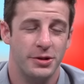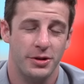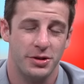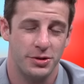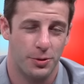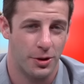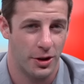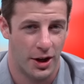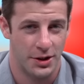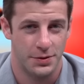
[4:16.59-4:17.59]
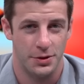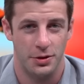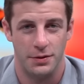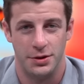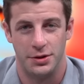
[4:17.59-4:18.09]
to the storylines for
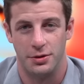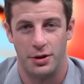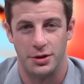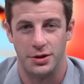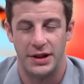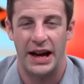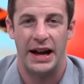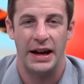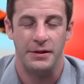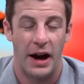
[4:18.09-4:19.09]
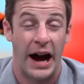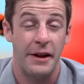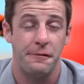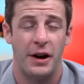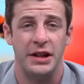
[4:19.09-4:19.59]
UFC 200, that I,
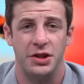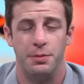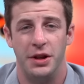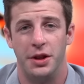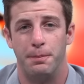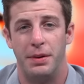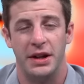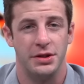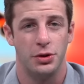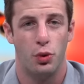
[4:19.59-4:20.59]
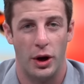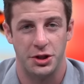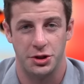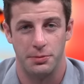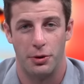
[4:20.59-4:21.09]
I find to be the biggest
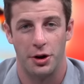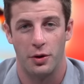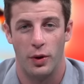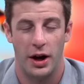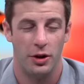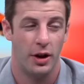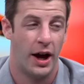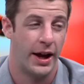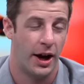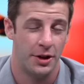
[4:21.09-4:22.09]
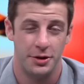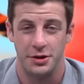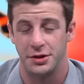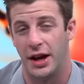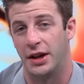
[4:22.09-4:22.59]
question mark. While I
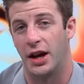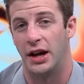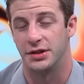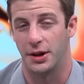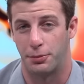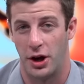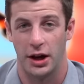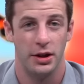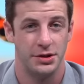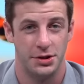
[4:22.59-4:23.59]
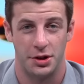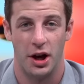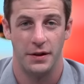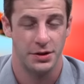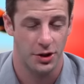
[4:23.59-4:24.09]
understand guys like Brock Lesnar are
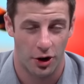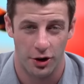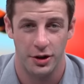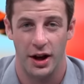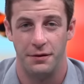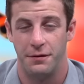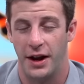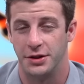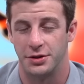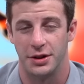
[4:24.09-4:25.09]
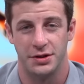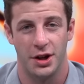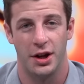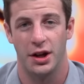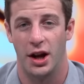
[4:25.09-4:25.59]
on this card and fans are
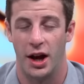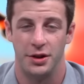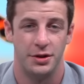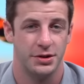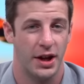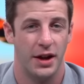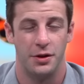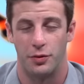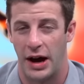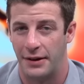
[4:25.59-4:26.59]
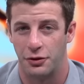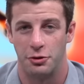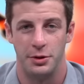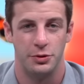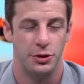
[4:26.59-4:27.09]
excited, I understand the
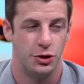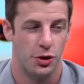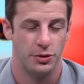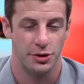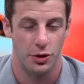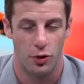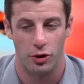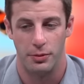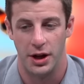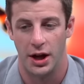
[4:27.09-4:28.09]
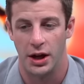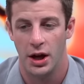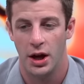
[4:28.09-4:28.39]
rivalry between Jones and Cormier.